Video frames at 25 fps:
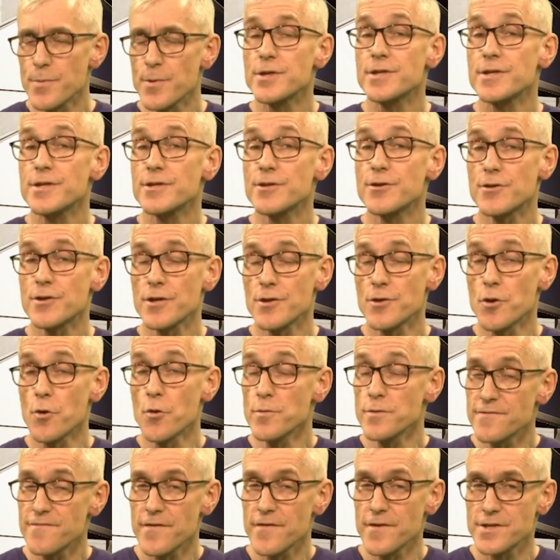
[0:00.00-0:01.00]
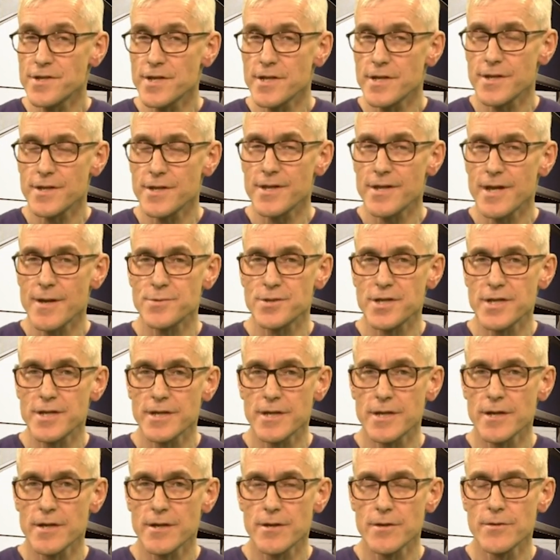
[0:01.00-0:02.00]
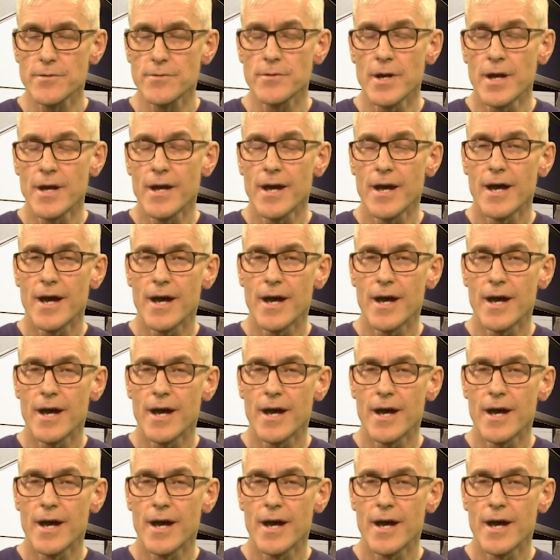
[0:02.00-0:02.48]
But you can always visit the Apteco